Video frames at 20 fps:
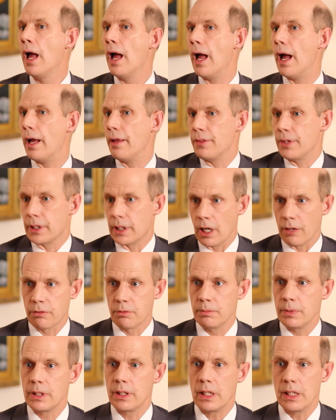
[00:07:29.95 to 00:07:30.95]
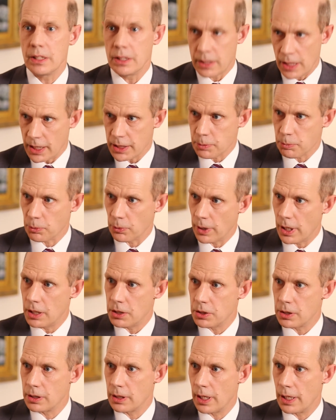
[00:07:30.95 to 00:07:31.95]
And the government, in
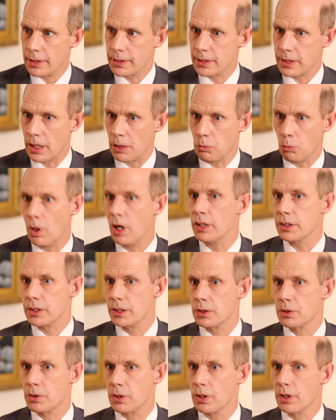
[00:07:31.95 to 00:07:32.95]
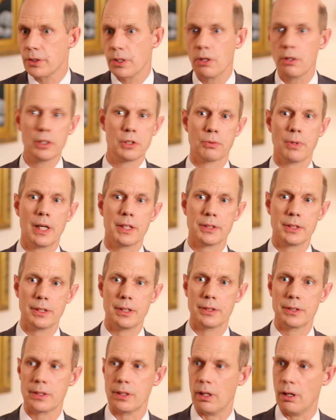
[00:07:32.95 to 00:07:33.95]
desperation, has said, well, since there are no
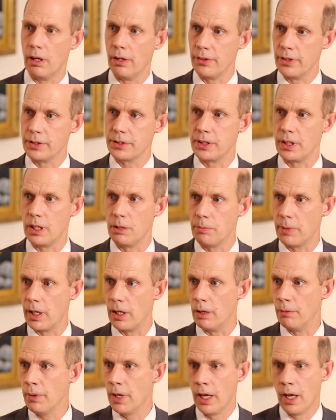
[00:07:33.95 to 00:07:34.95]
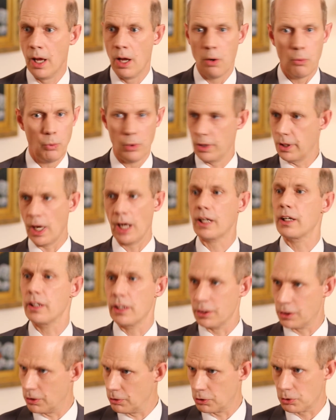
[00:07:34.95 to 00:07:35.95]
addresses on this email, we're not going
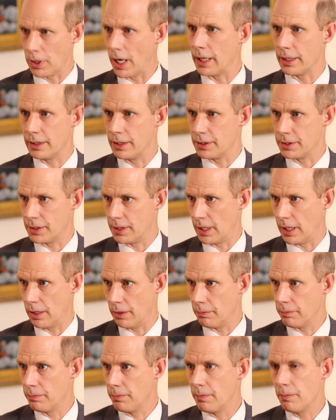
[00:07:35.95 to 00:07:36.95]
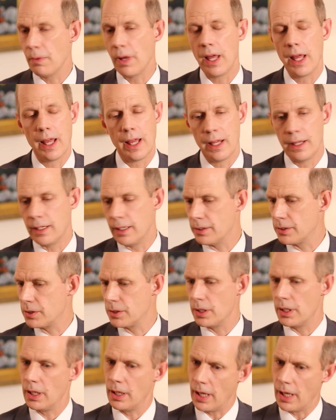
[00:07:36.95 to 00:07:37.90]
to track this down. And it's